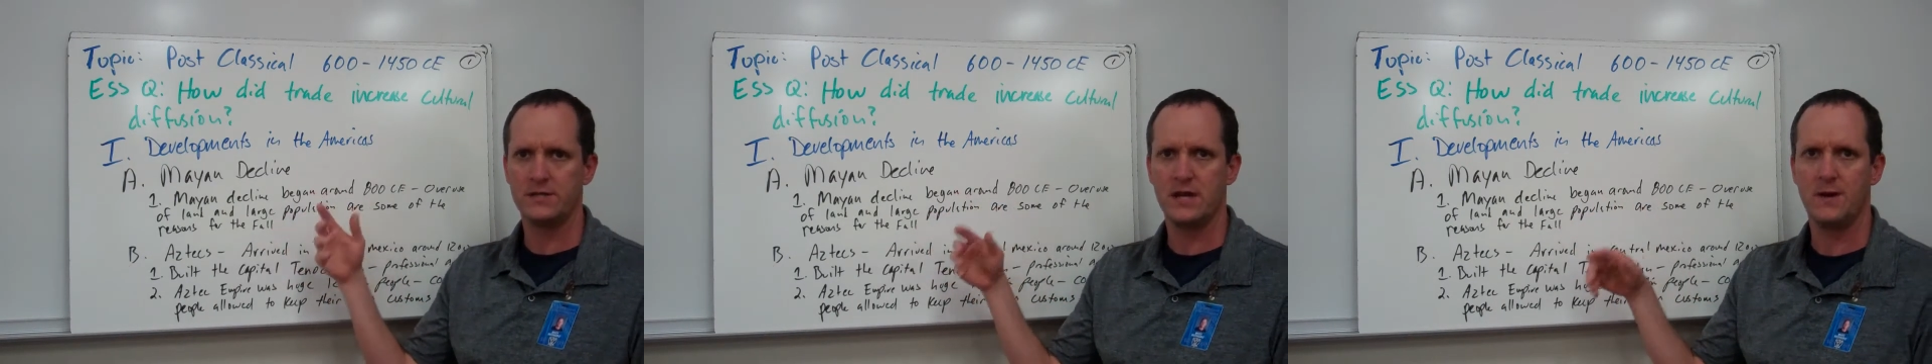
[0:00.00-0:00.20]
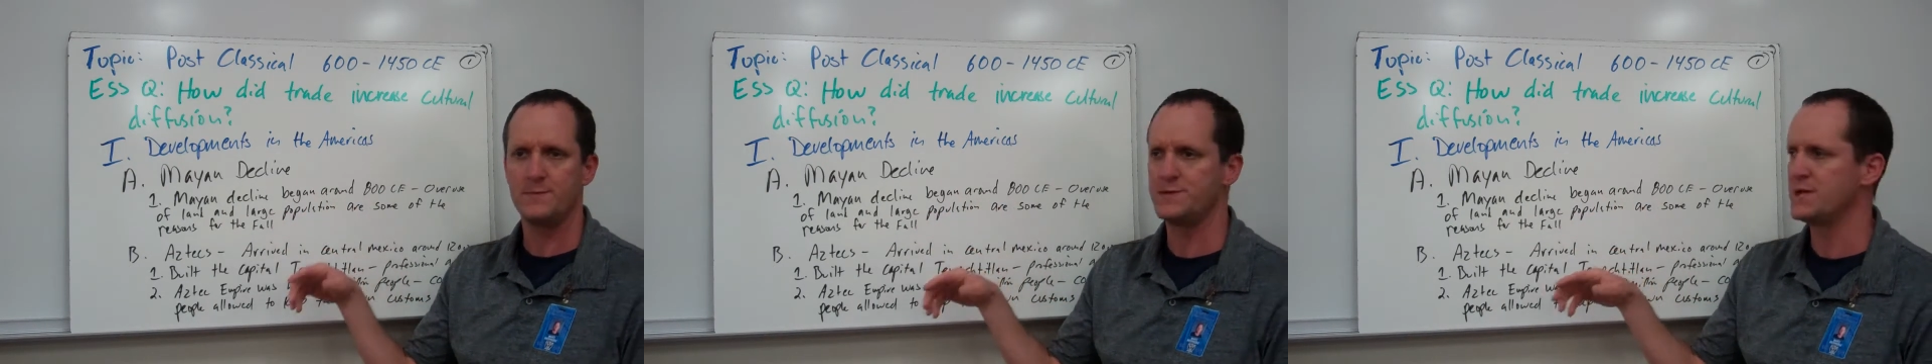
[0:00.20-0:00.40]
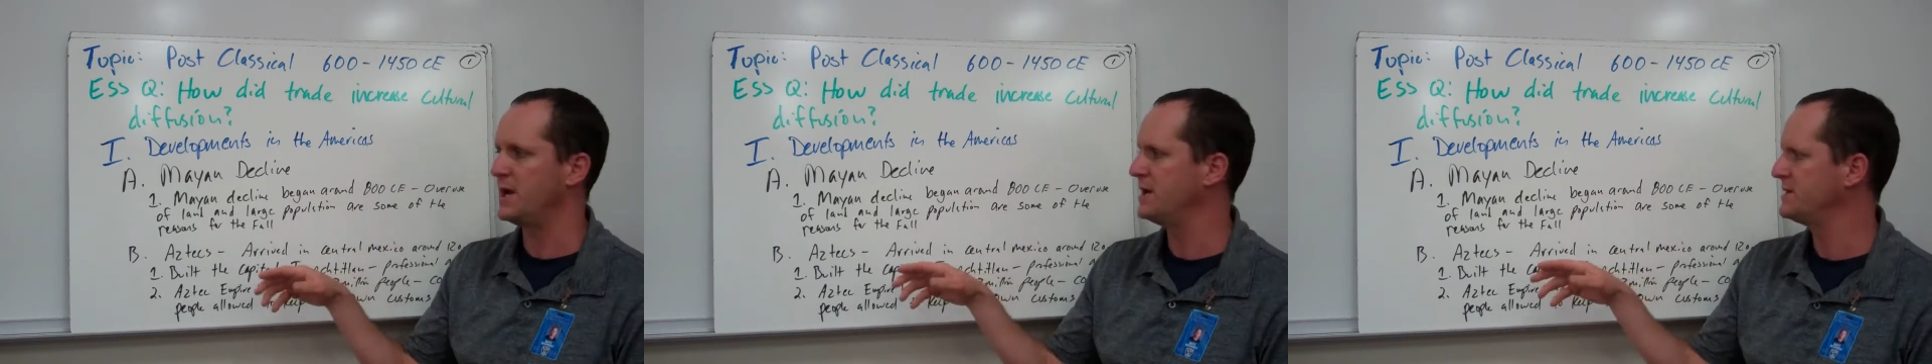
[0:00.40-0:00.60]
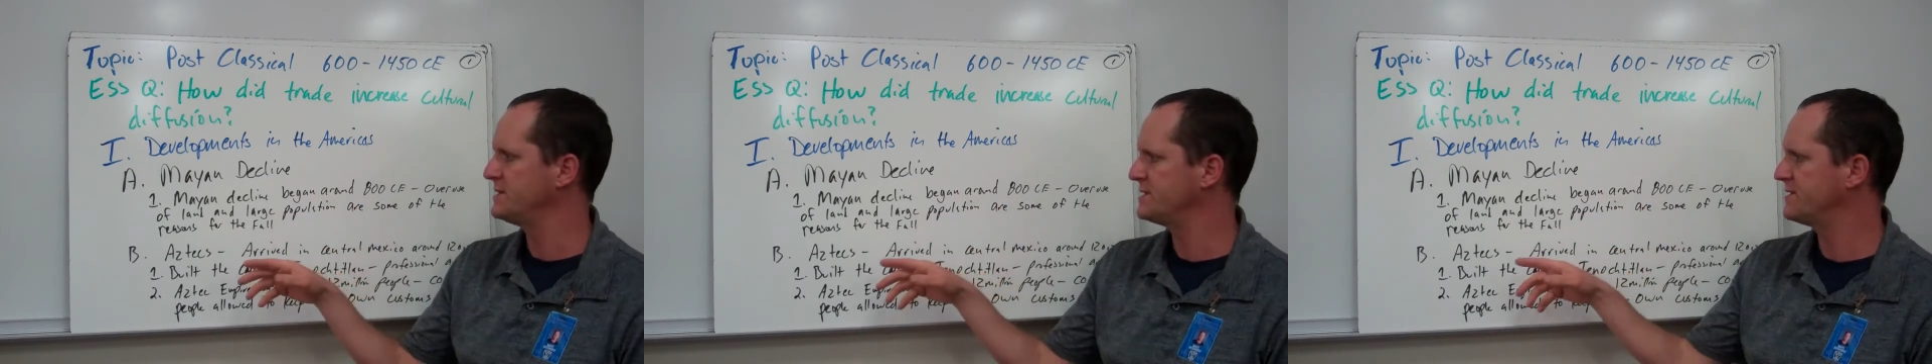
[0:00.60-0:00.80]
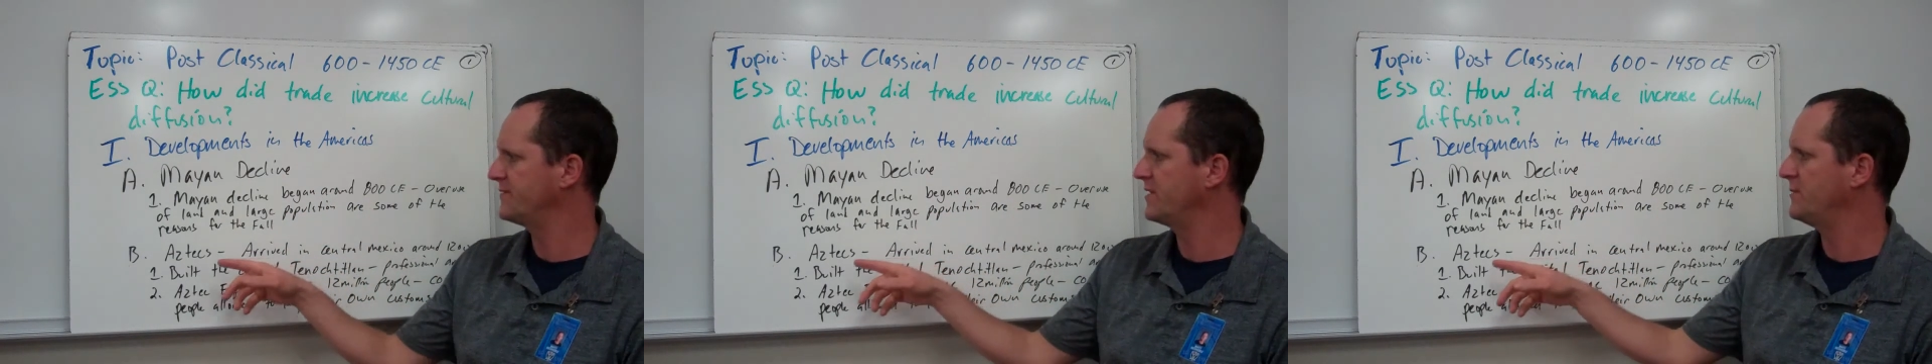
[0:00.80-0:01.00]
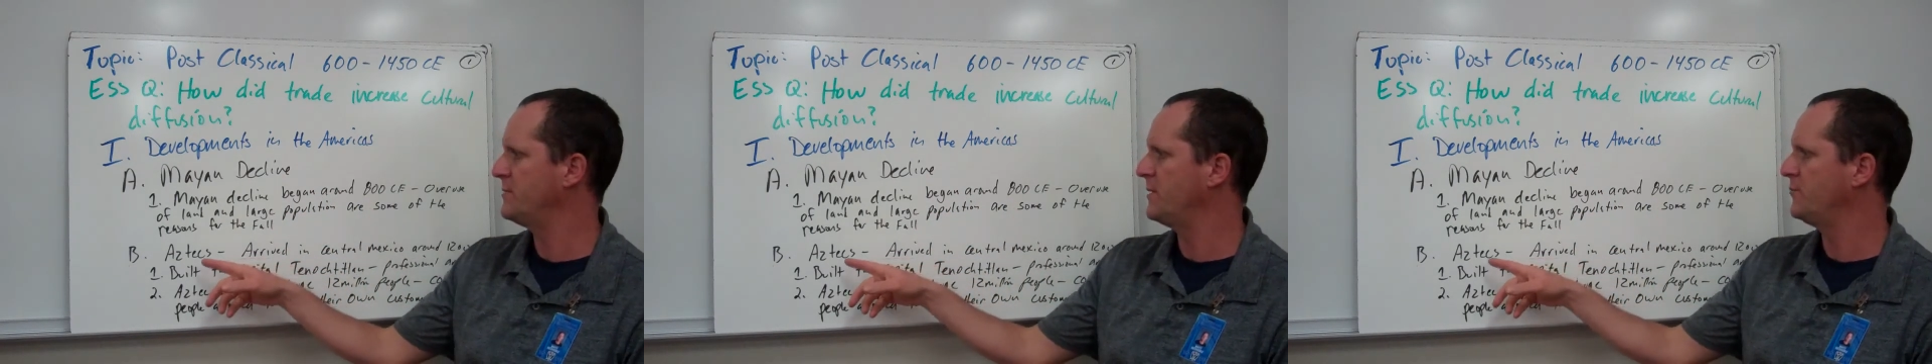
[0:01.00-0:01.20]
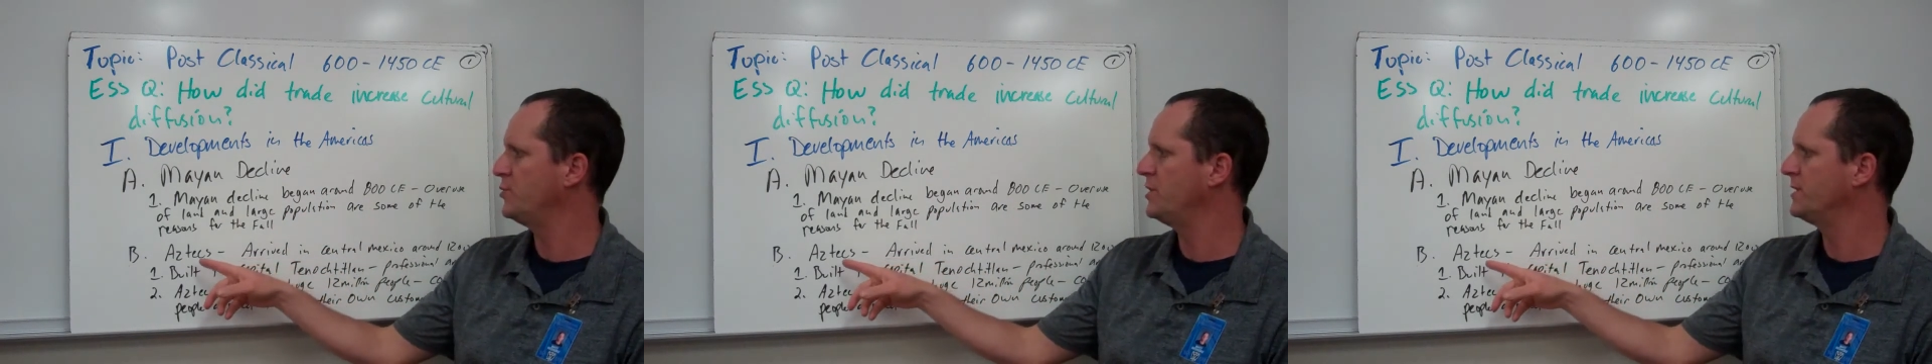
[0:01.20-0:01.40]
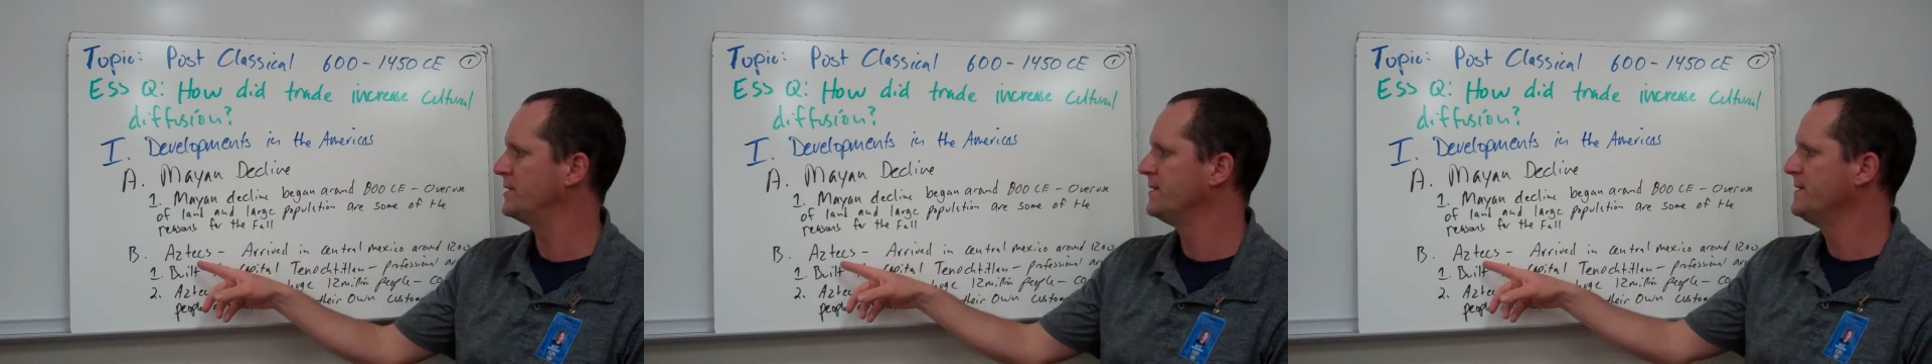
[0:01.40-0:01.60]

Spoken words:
top scientists have come up with.